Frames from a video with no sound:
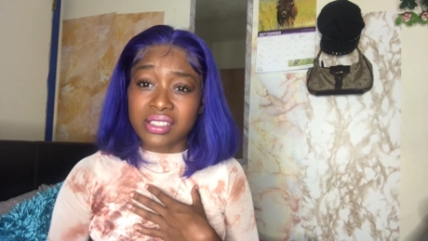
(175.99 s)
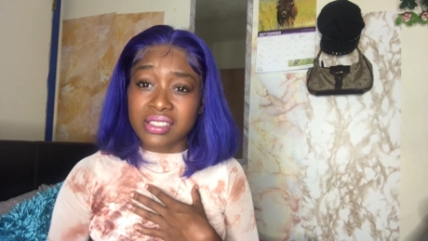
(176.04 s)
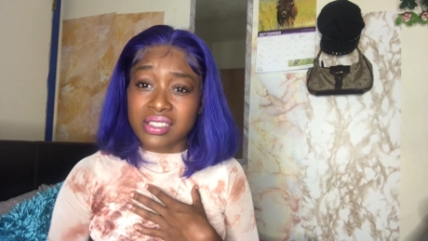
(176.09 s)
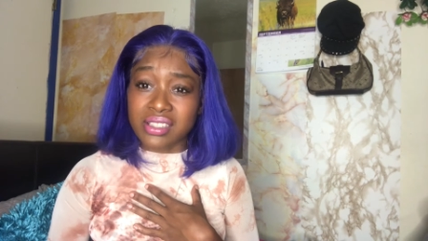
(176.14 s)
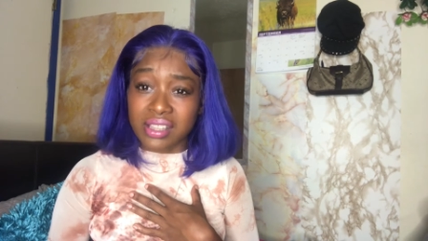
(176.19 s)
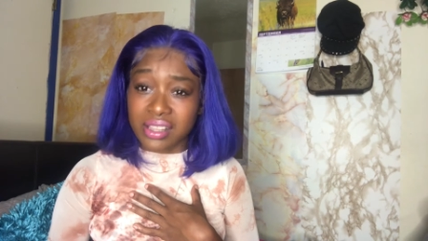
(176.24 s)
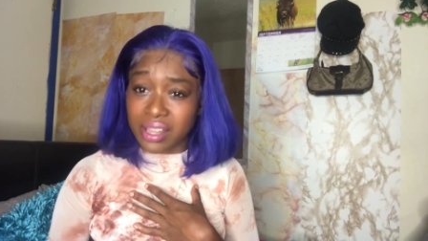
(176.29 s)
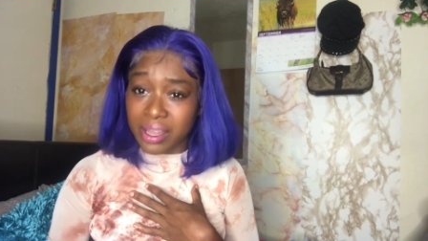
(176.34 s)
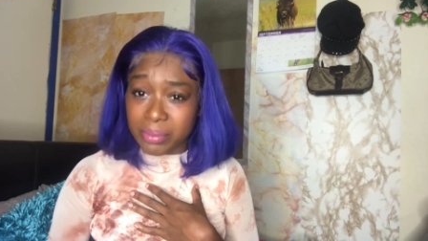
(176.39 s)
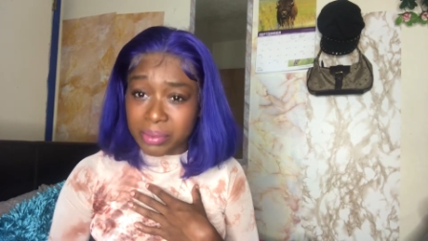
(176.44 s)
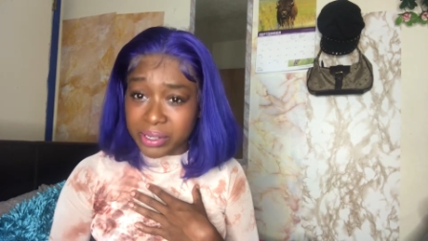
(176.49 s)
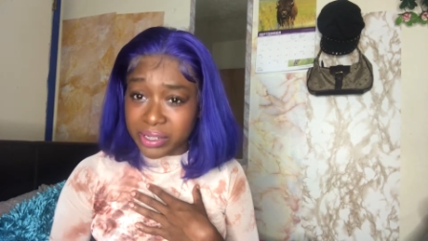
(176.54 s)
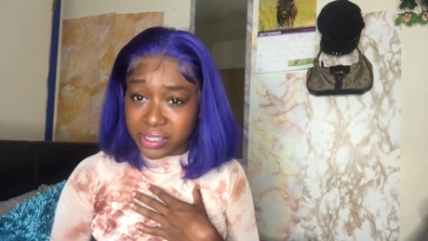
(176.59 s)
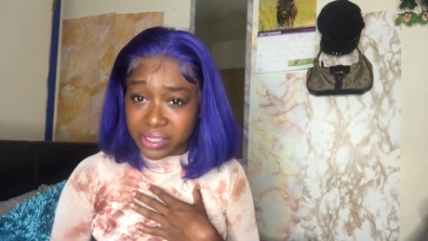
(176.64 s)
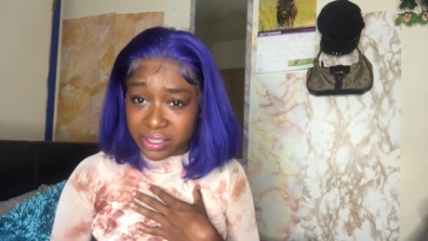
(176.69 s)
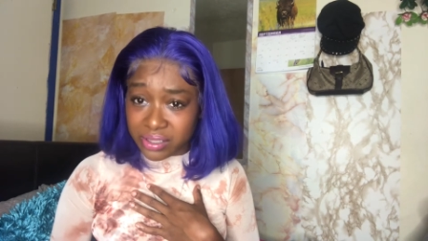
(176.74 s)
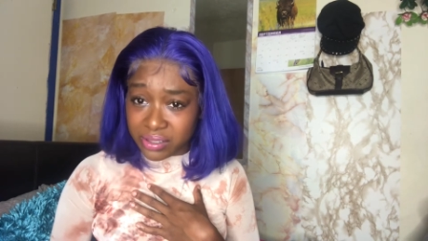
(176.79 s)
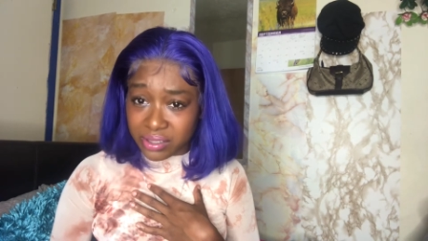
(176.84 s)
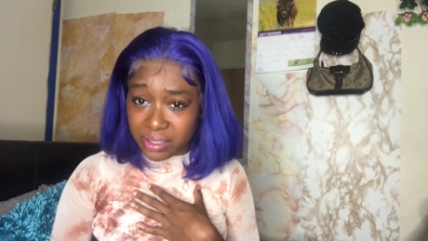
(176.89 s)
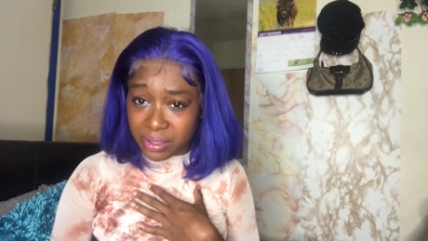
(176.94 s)

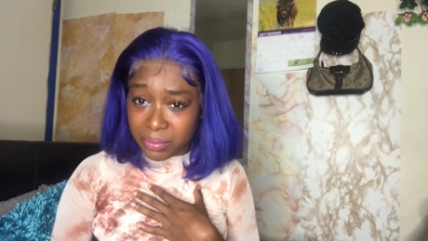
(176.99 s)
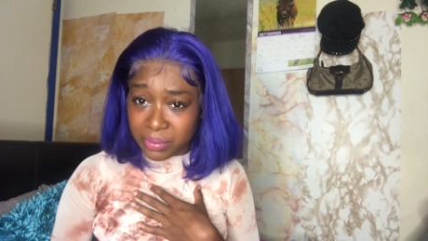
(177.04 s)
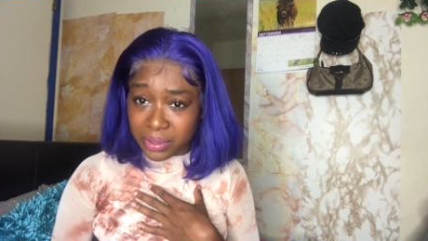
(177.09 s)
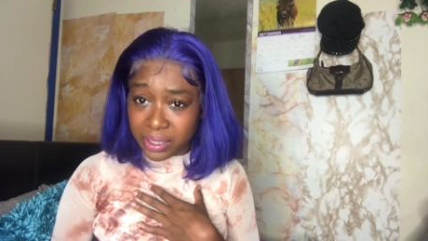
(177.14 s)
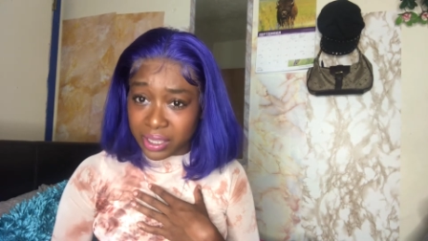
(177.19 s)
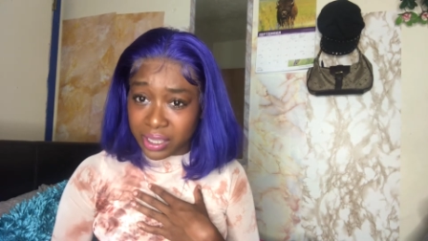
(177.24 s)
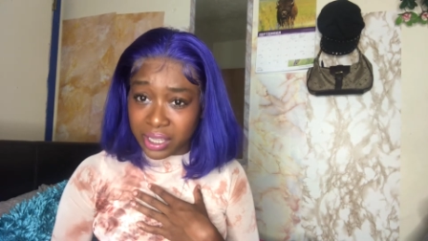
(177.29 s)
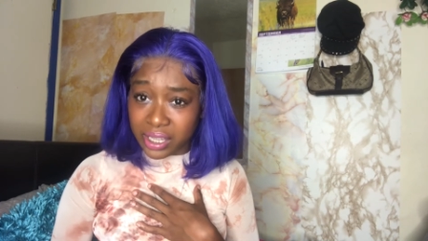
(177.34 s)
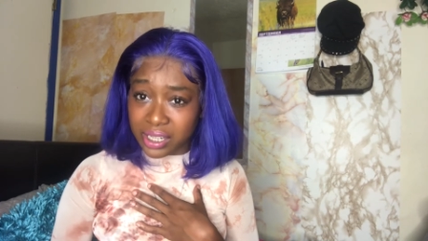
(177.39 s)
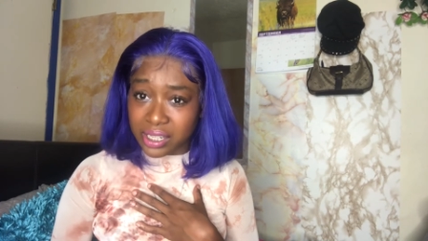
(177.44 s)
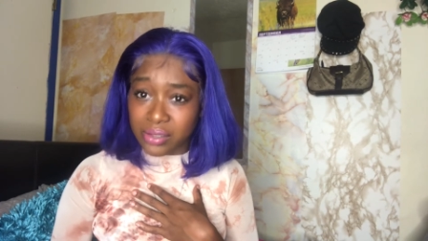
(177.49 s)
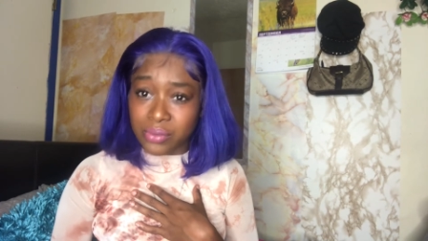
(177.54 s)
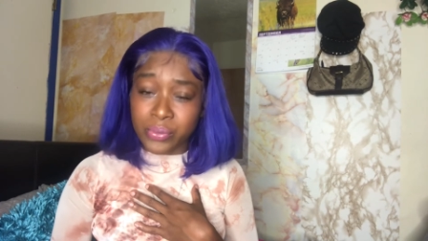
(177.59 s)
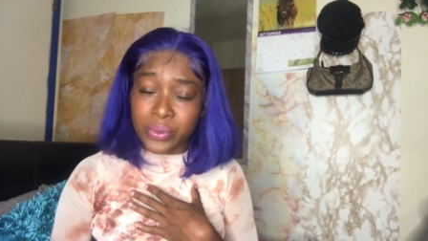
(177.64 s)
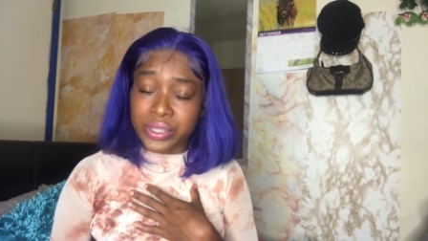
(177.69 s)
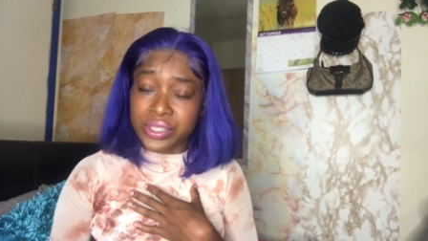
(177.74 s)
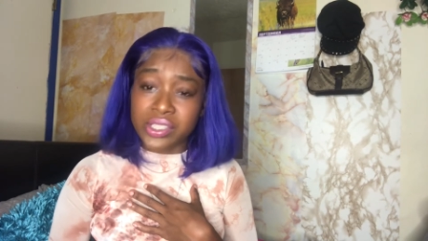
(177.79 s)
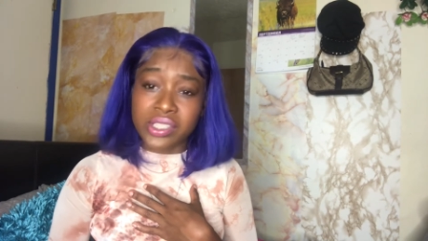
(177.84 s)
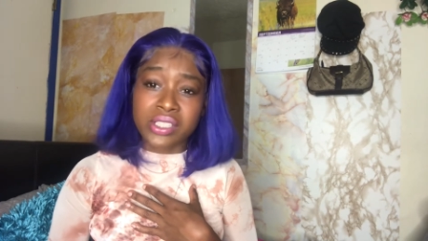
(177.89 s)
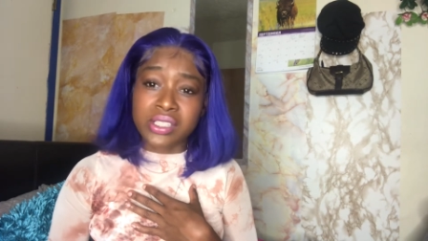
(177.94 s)
celebrities or something, and it
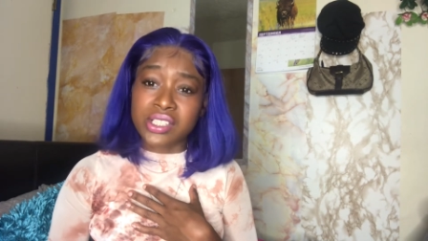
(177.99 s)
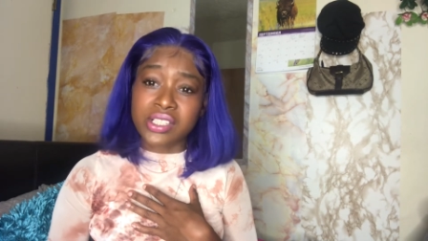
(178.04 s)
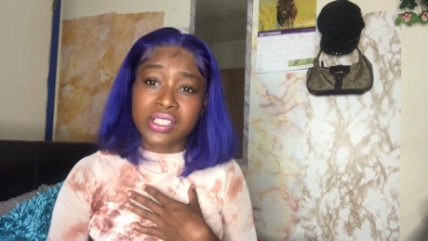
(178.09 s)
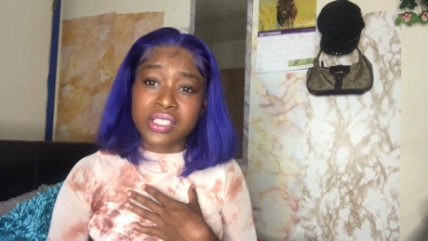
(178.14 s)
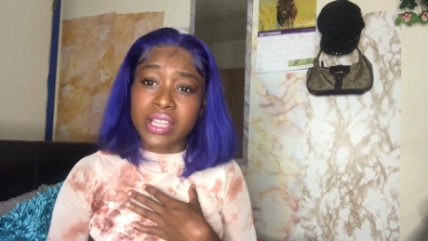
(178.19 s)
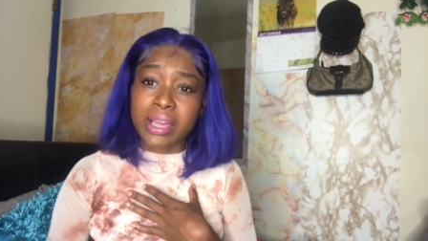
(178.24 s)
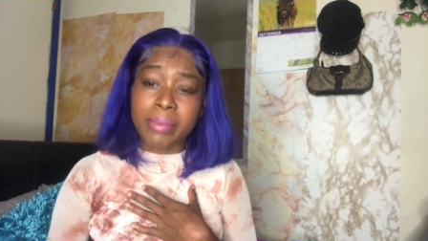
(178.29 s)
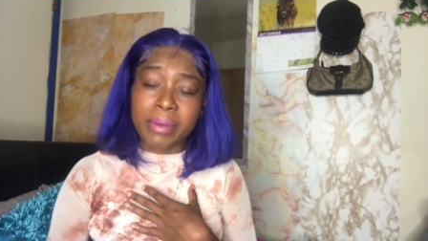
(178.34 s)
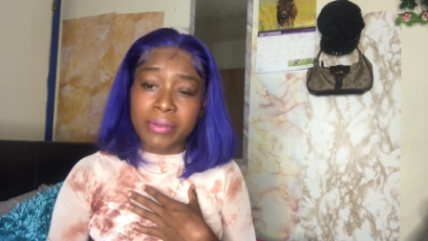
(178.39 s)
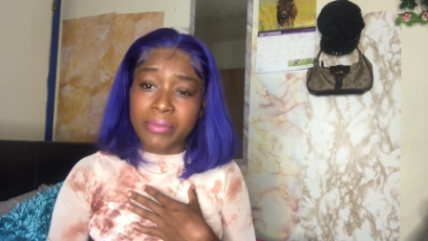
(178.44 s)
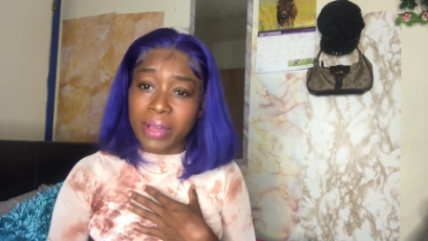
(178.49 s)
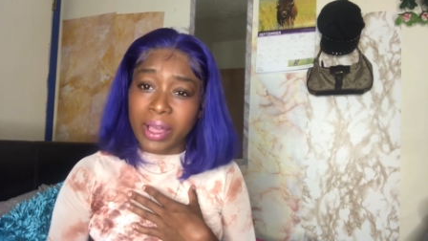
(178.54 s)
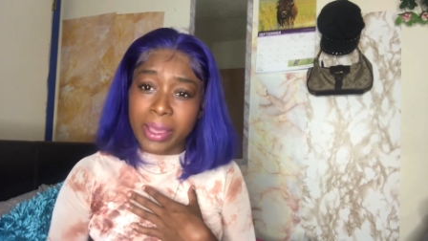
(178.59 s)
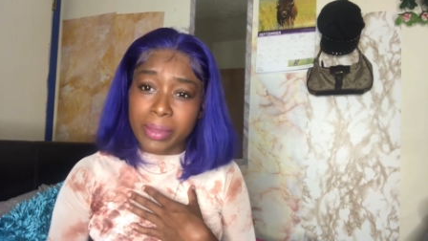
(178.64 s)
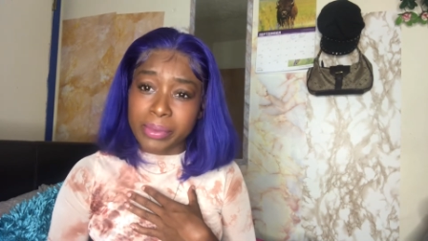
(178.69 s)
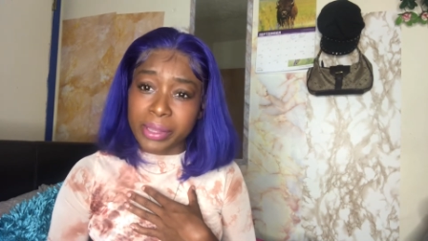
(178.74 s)
was just not my vibe.